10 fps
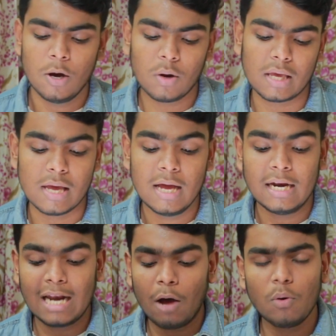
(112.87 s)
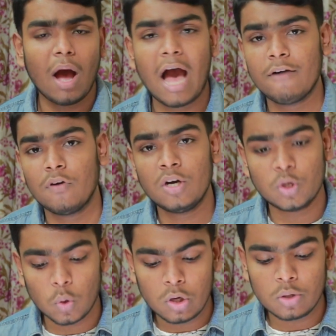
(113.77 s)
Okay, now I have
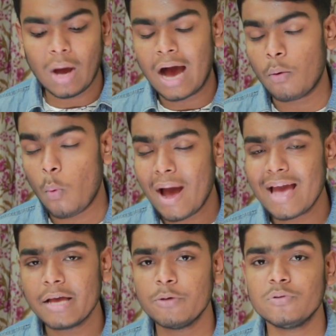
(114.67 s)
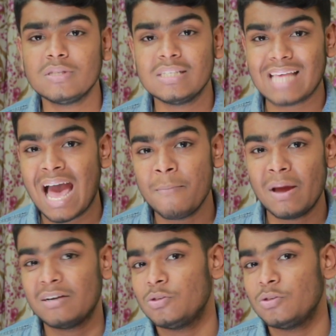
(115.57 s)
already told you why I use this iPad.